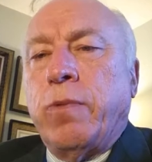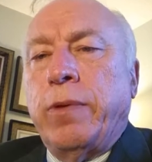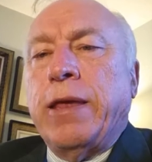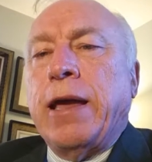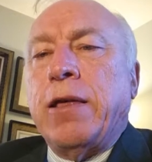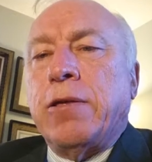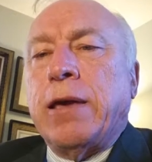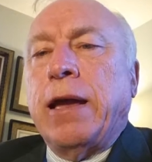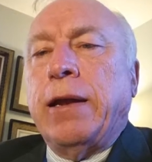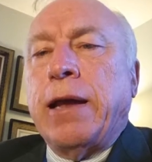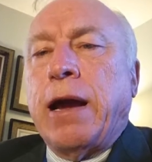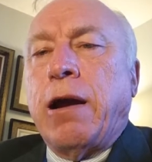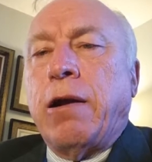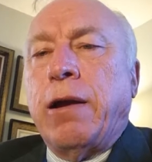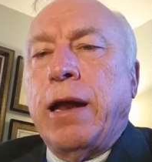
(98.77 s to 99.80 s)
When they say
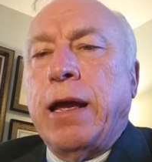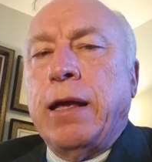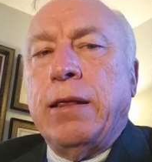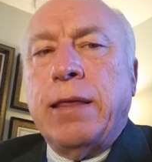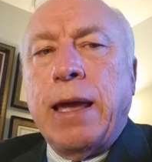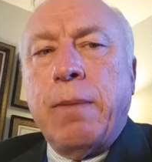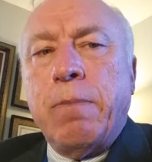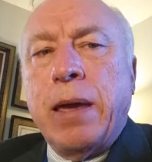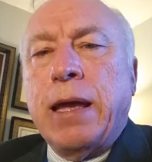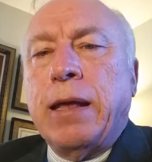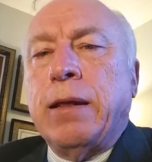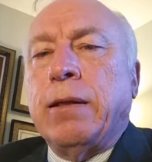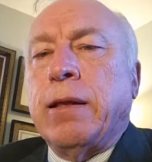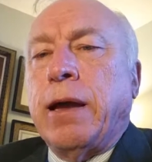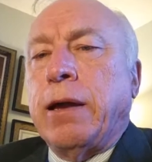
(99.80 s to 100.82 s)
dire need, they
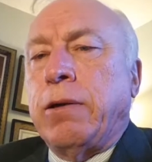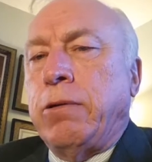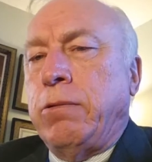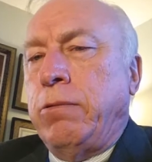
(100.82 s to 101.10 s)
mean like